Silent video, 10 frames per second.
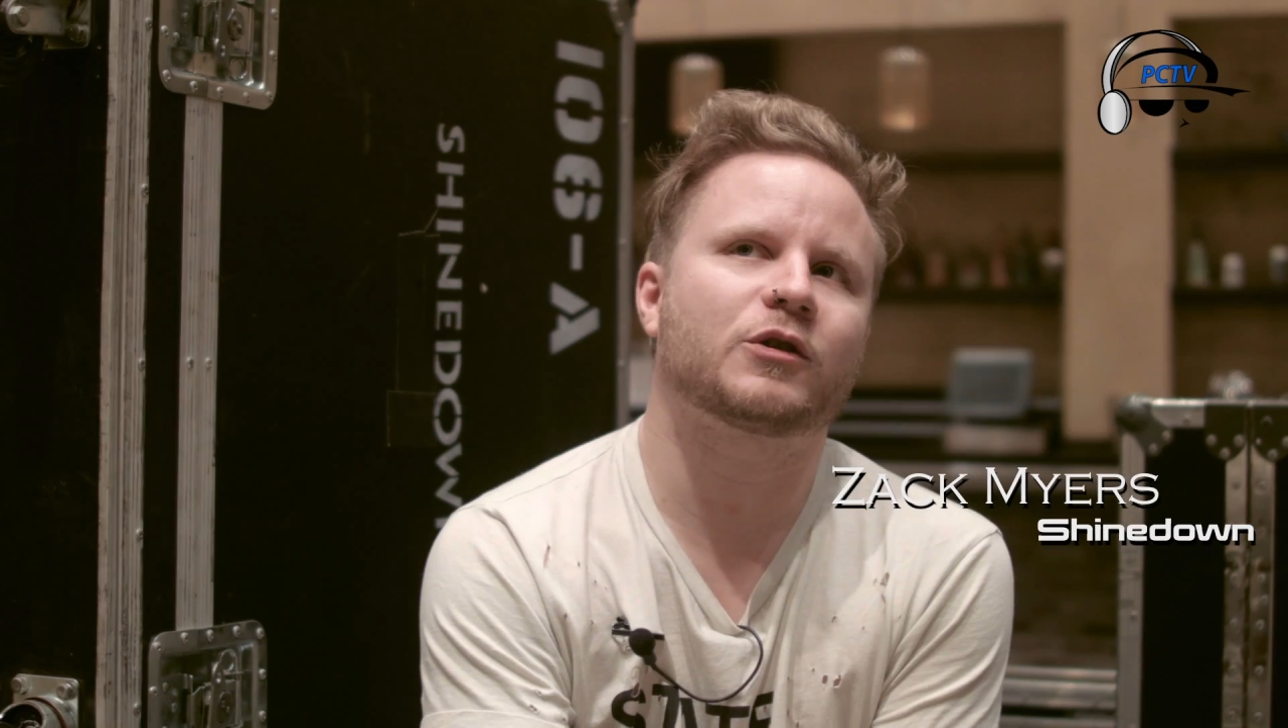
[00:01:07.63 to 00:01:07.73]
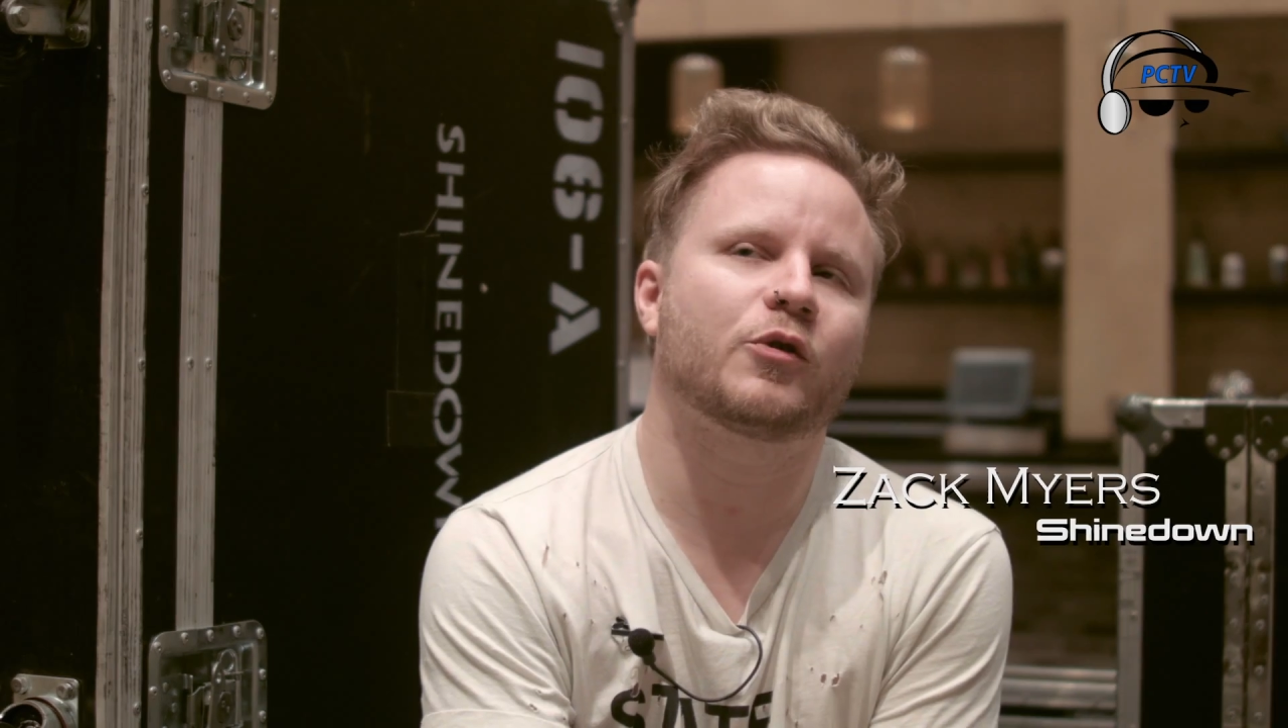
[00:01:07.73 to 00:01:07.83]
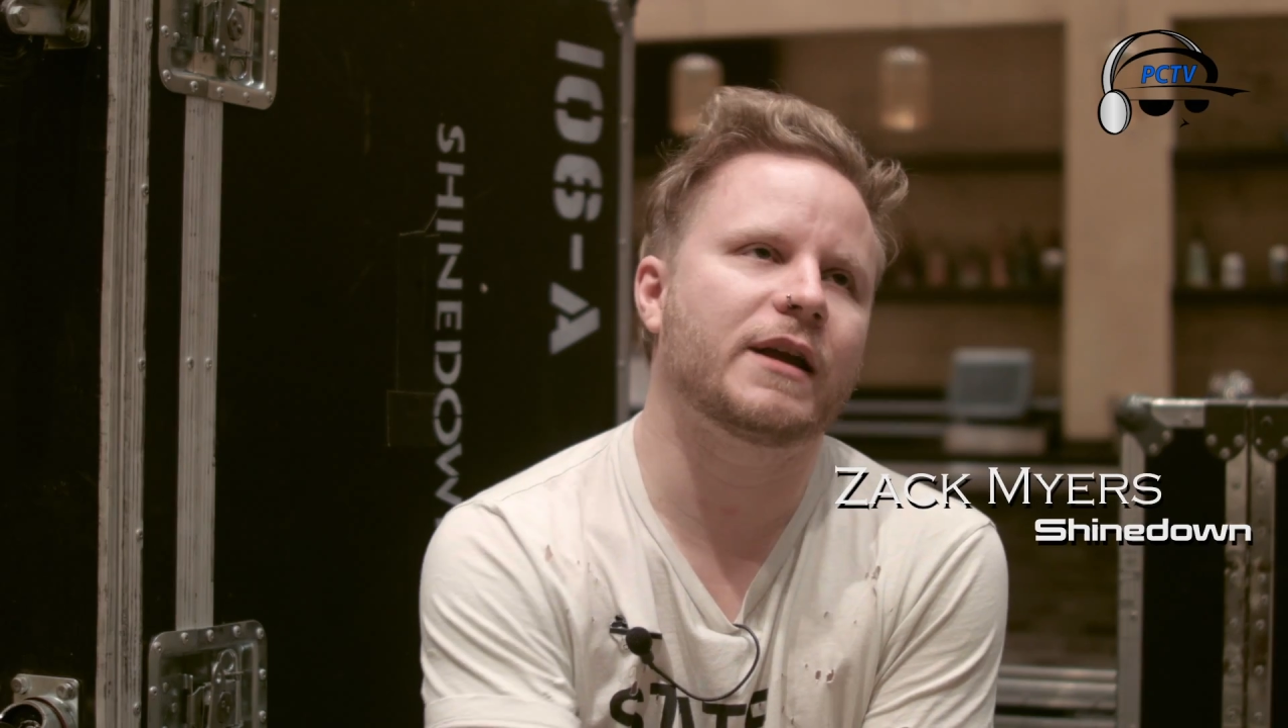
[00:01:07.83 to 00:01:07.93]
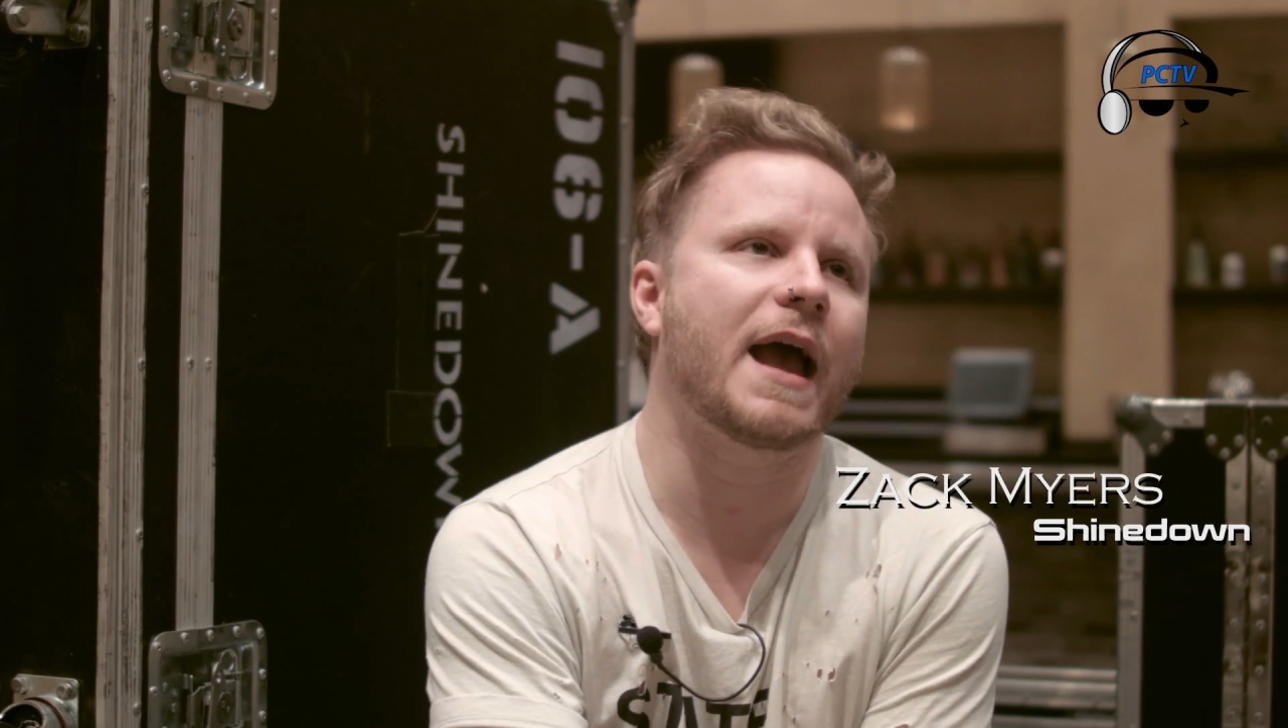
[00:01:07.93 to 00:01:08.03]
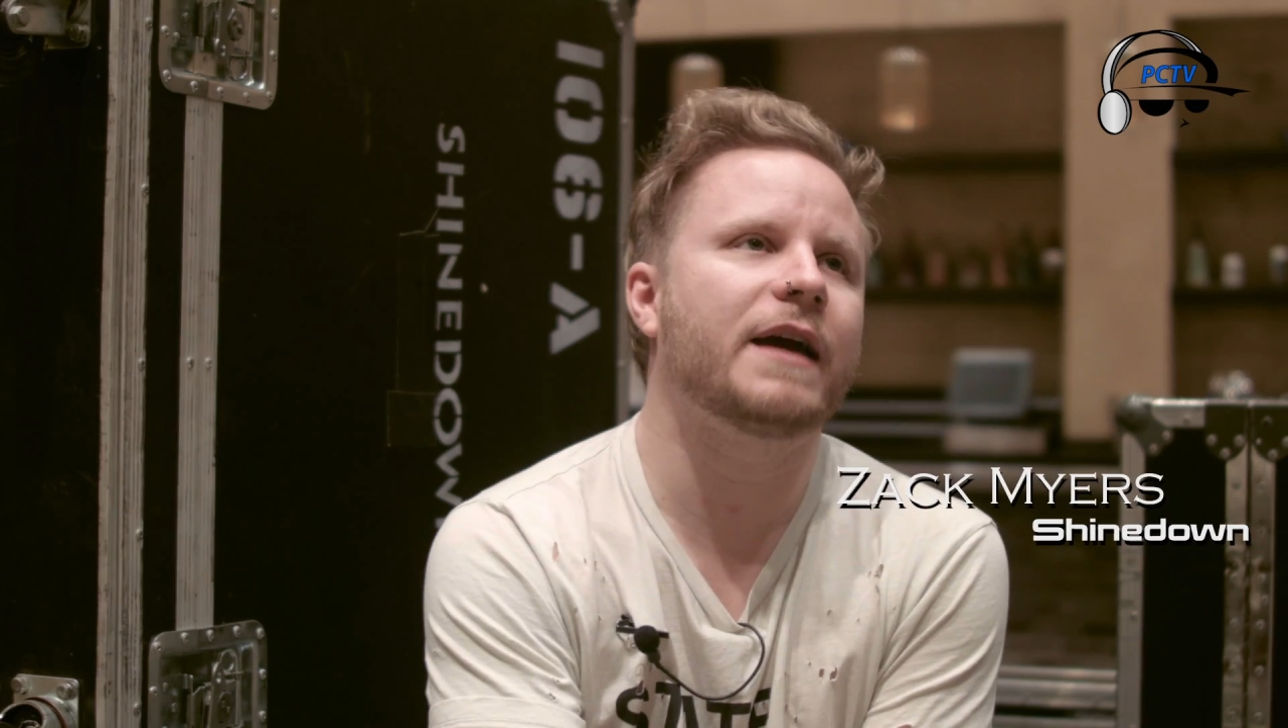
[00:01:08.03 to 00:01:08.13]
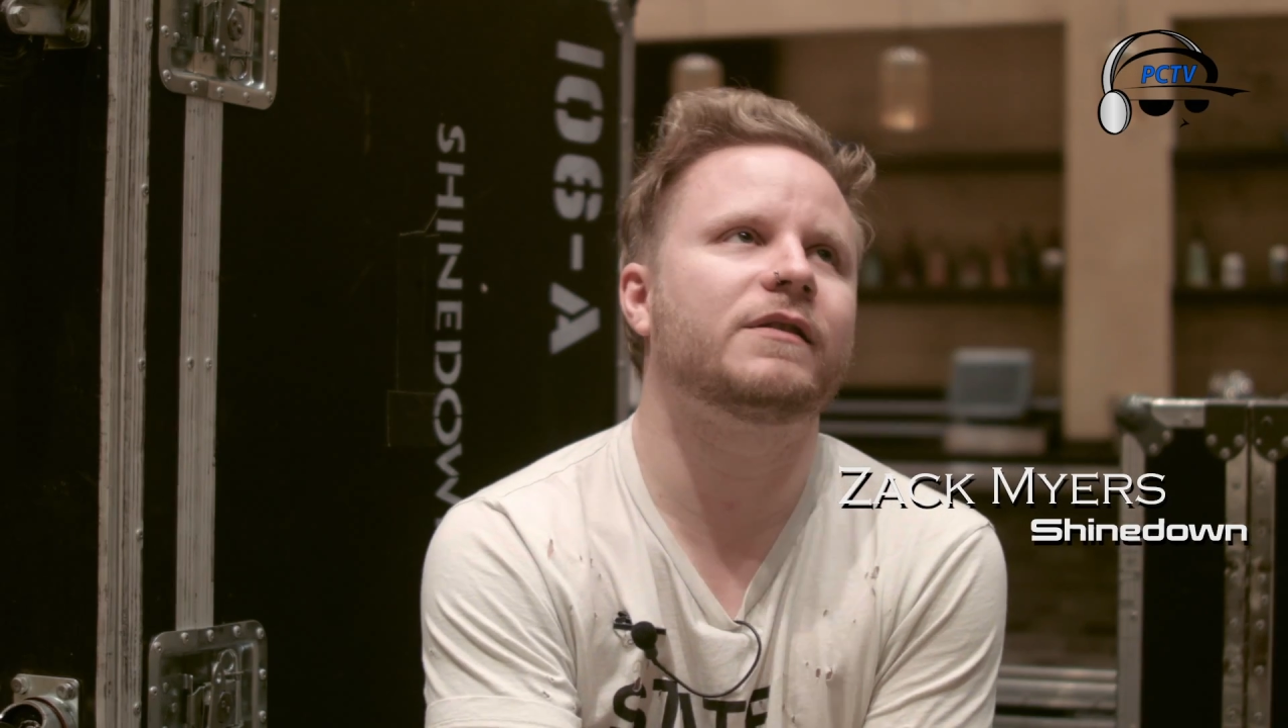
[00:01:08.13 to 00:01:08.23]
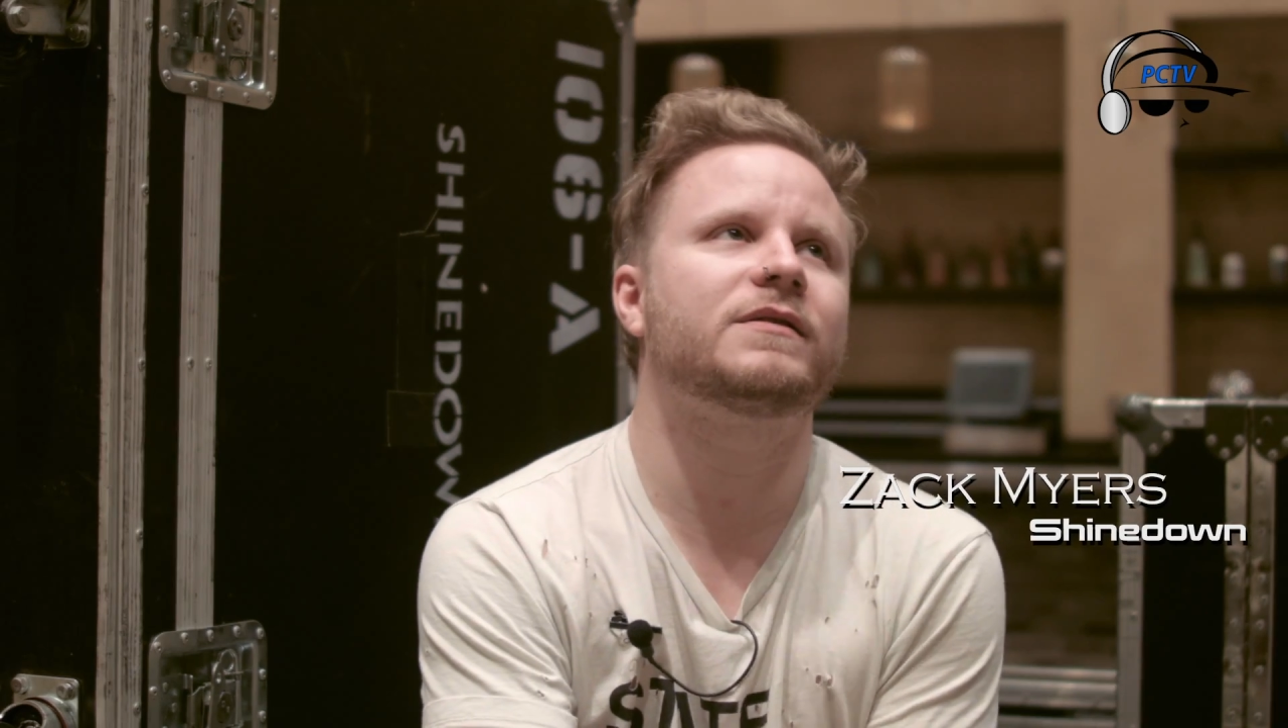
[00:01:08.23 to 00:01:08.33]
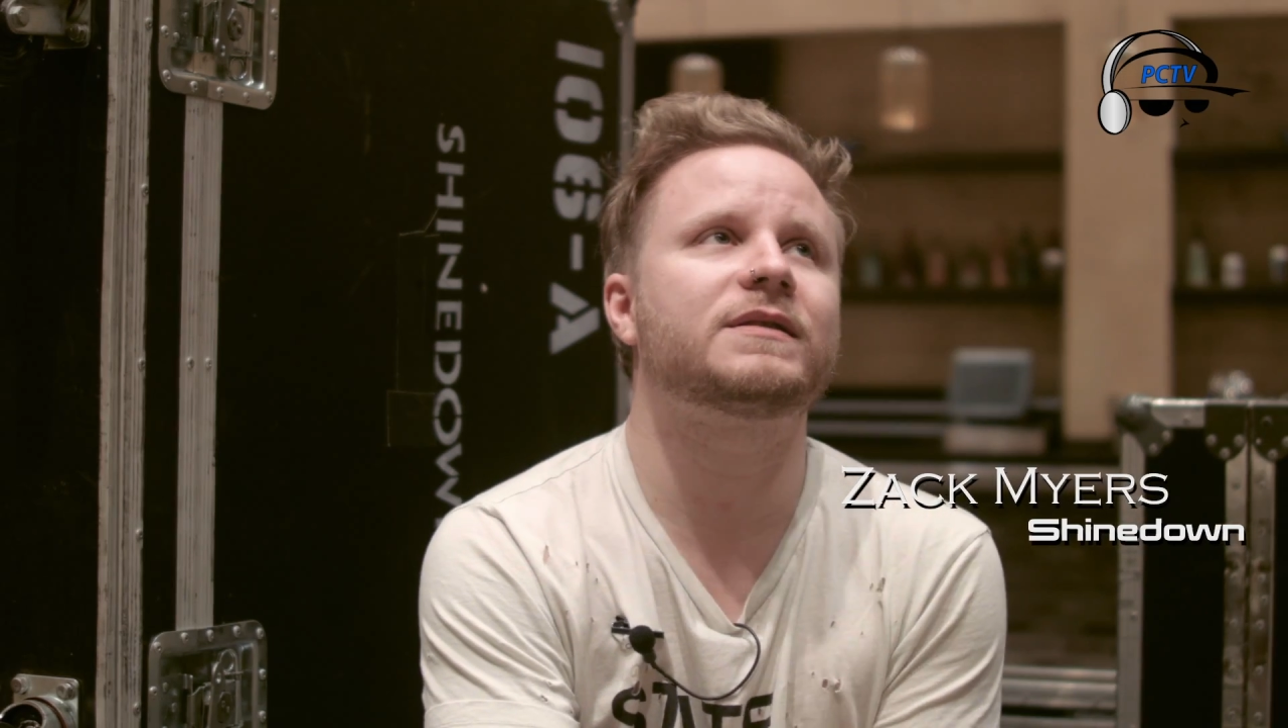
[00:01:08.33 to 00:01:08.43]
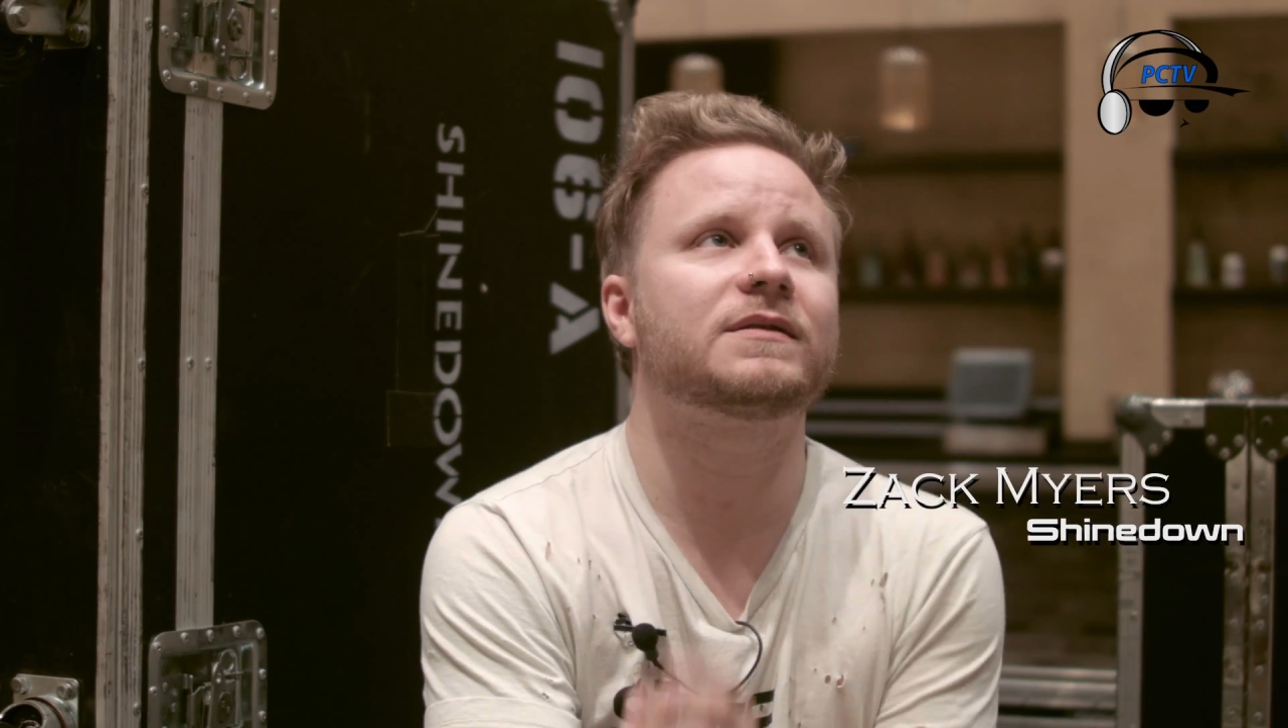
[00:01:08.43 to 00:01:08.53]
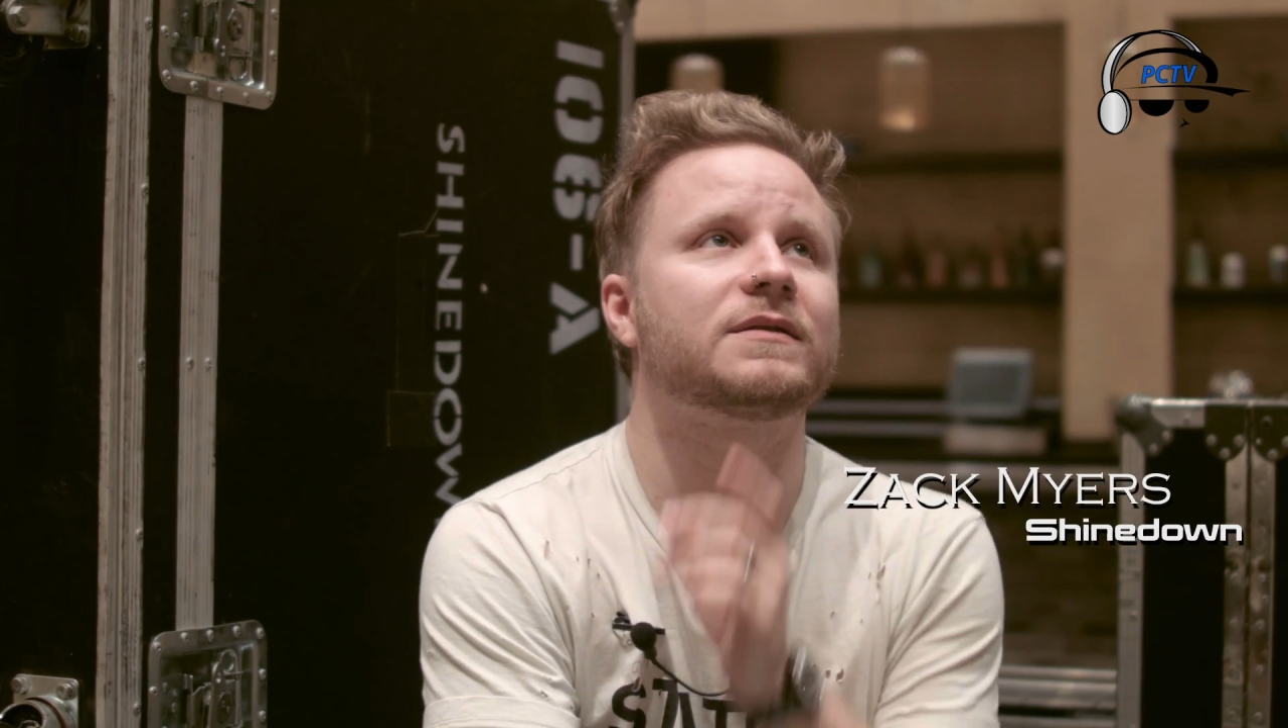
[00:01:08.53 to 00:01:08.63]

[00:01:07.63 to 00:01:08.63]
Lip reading: creators